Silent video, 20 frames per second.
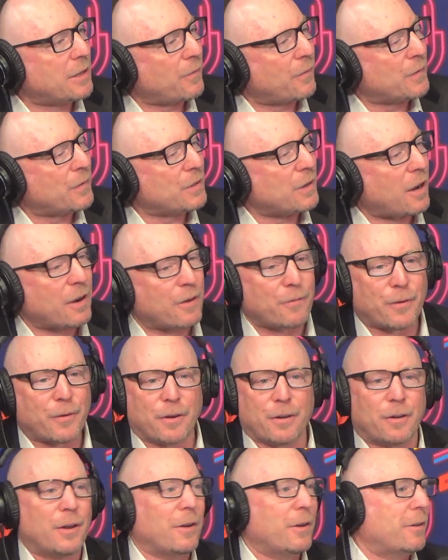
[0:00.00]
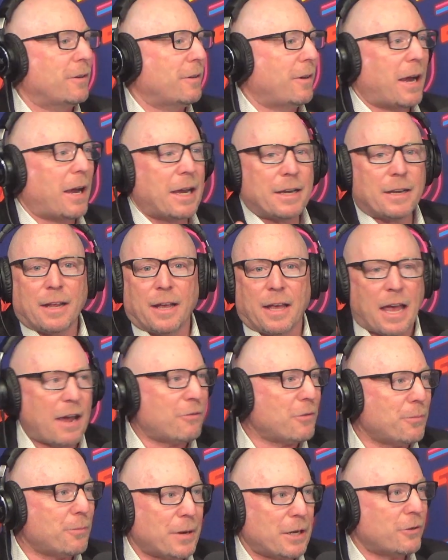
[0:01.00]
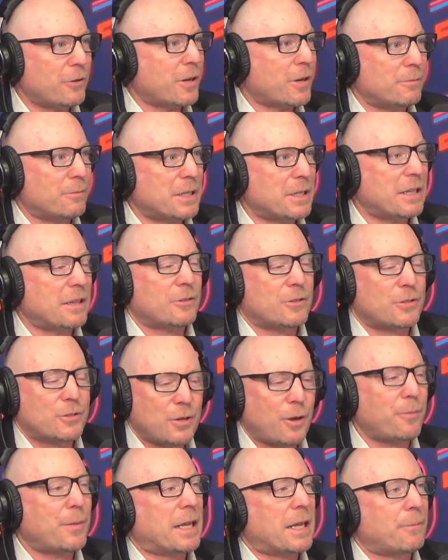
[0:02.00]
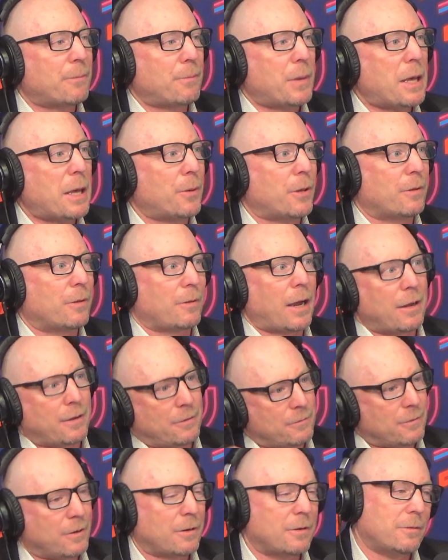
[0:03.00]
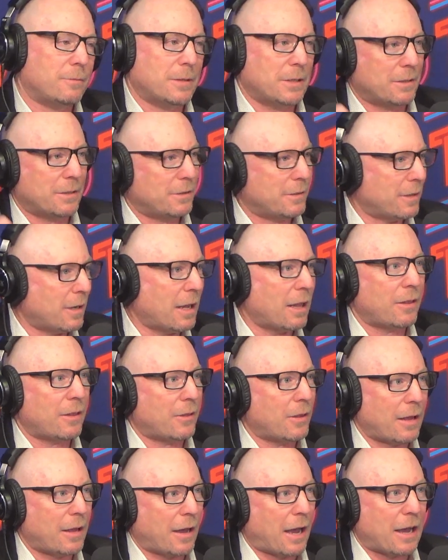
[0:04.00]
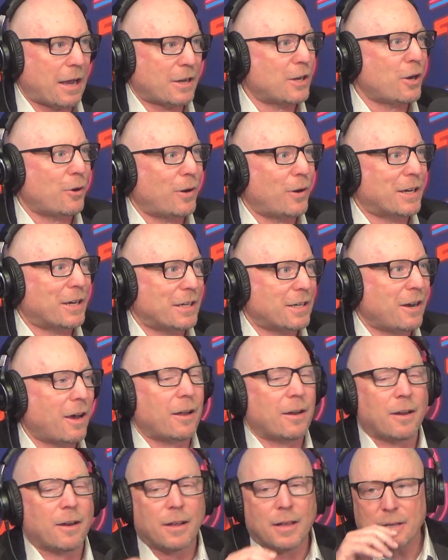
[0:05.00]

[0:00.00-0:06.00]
photographer, right? Everybody who comes in, there's so many people, right? Rome, and I could go on and on.